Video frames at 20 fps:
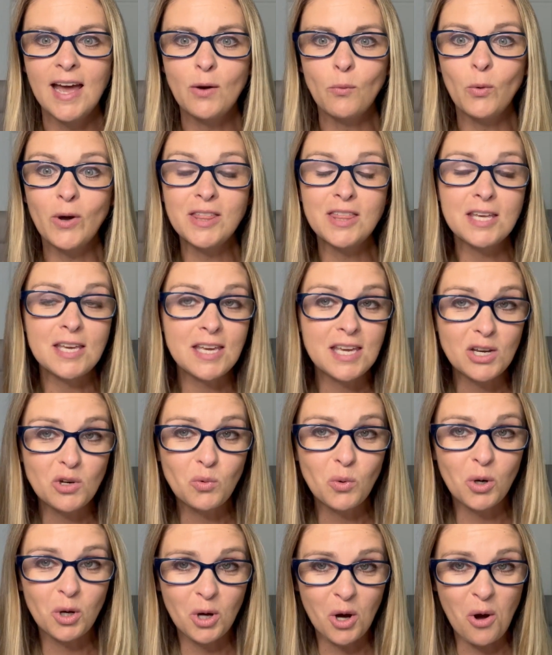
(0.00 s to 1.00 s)
with
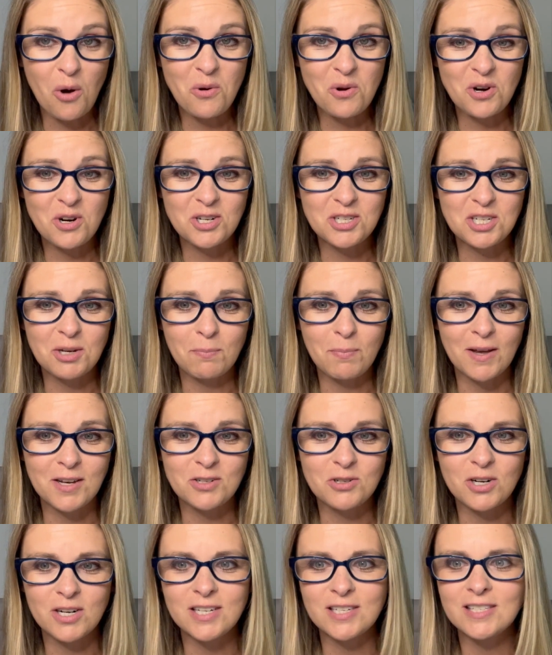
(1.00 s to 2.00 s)
equal ownership
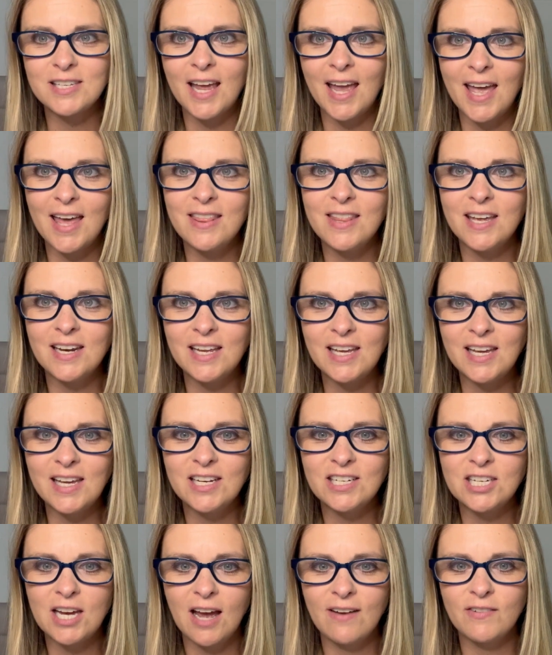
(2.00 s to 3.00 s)
interest, and then
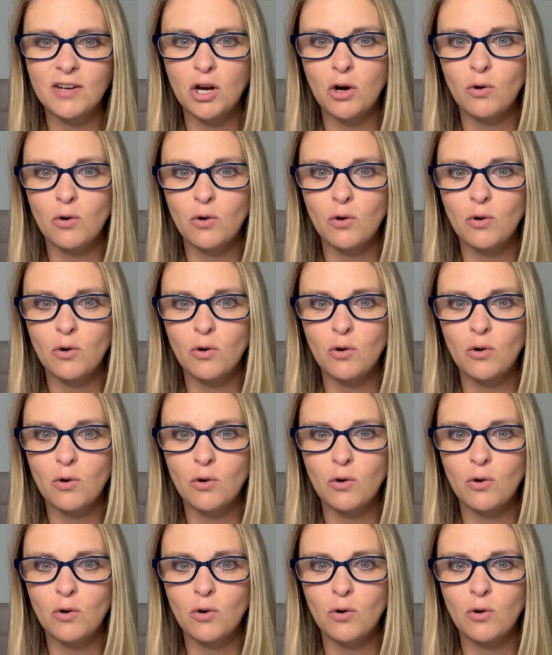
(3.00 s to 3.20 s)
each having a